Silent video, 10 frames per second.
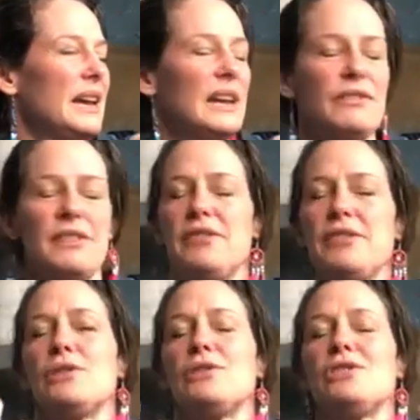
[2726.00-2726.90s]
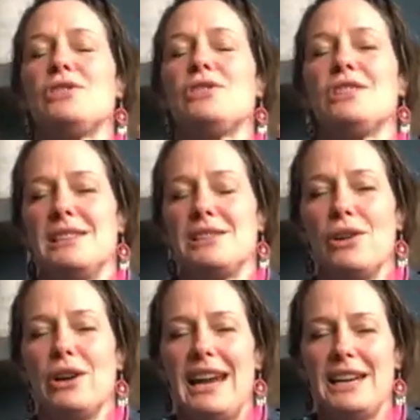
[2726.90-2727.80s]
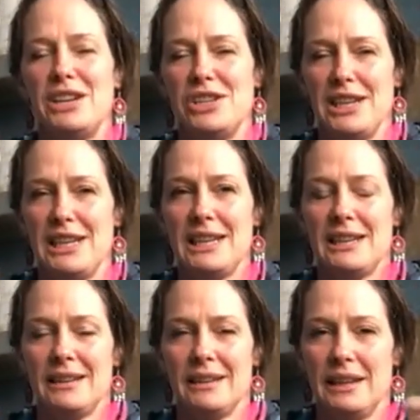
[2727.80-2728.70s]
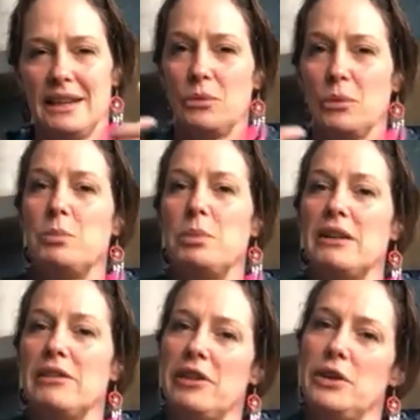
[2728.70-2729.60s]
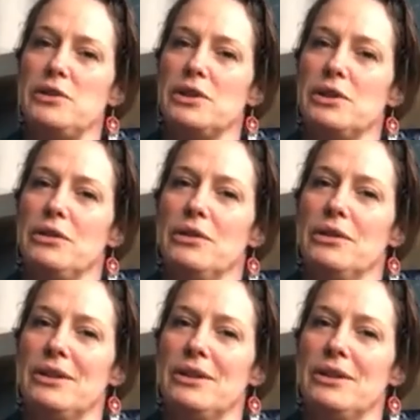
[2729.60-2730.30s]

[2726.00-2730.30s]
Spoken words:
If consciousness has got energy, it would be a photon.